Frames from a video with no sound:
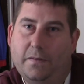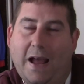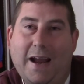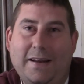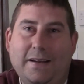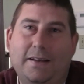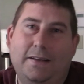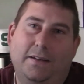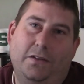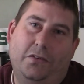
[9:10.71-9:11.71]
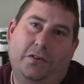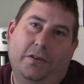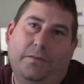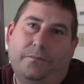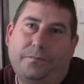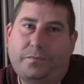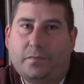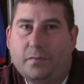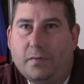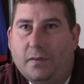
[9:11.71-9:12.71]
The idea is
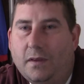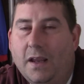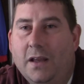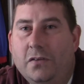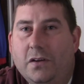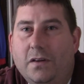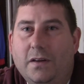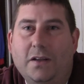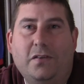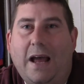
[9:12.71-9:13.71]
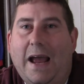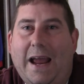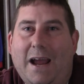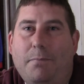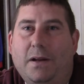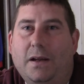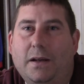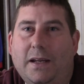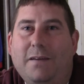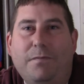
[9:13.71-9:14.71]
it's not
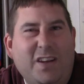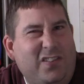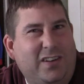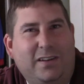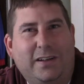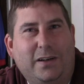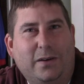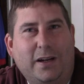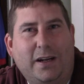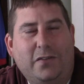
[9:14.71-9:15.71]
happening efficiently, okay?